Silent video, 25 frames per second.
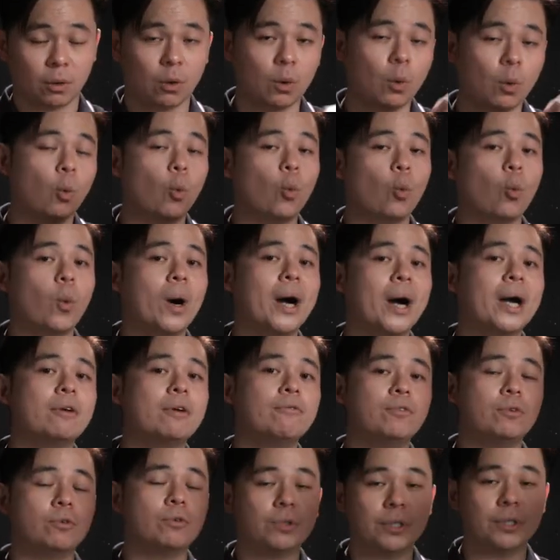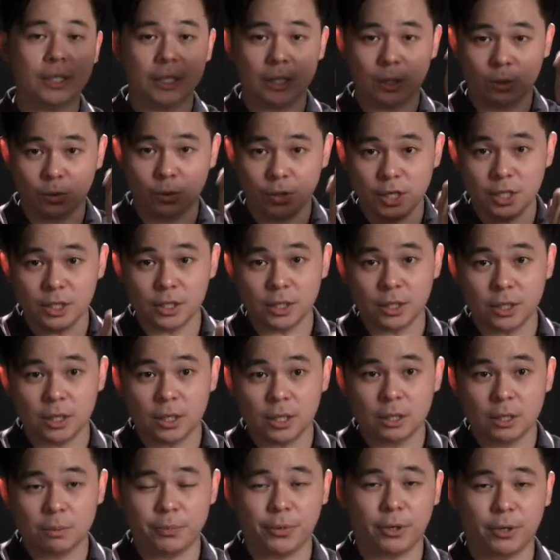Why will decrease?
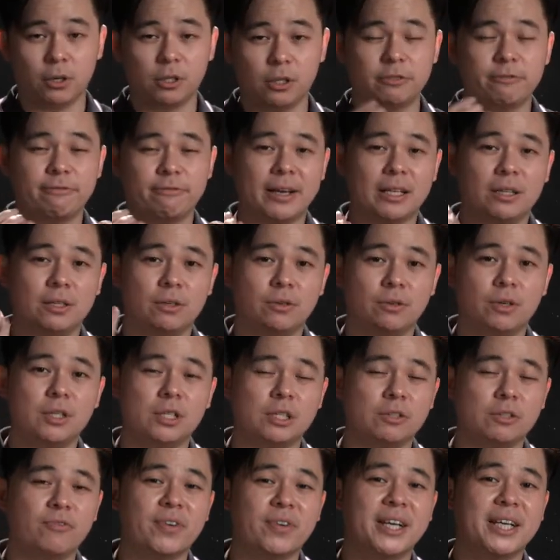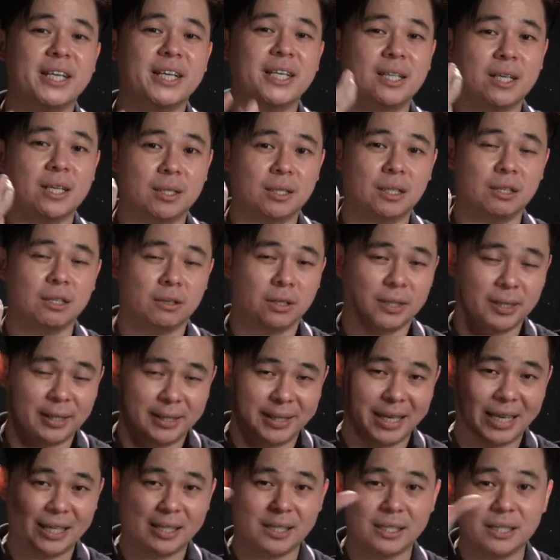Because factories is very dirty,
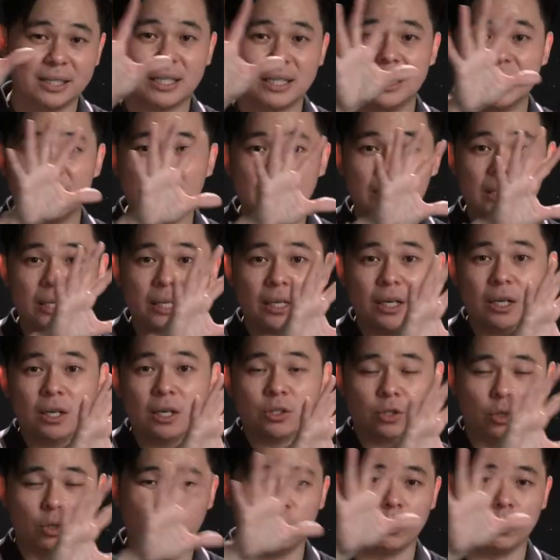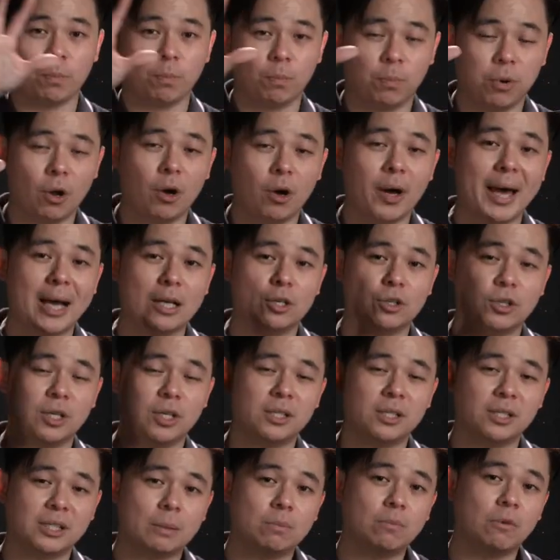dusty, so we block actually
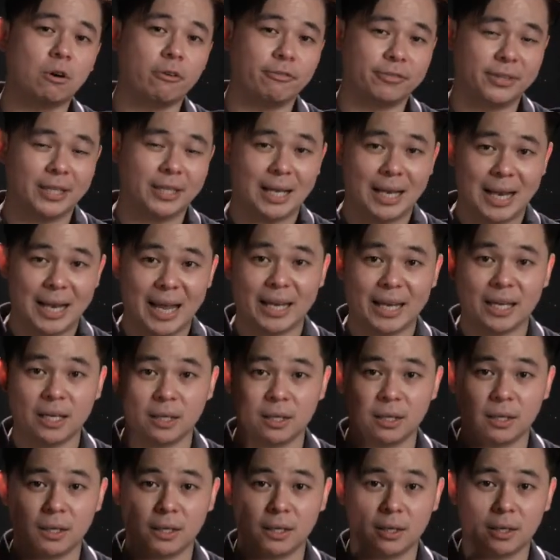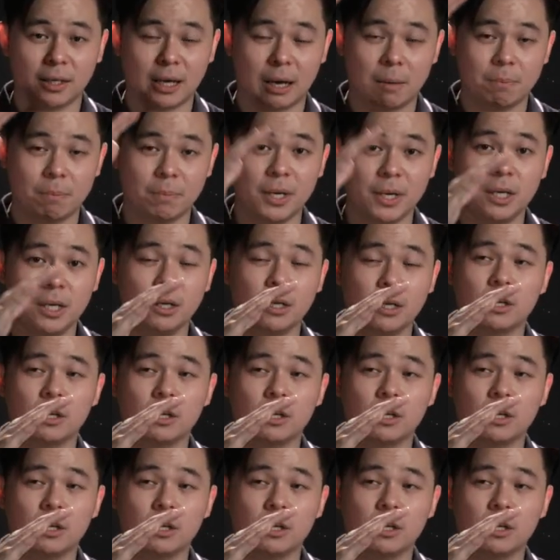some of the light coming.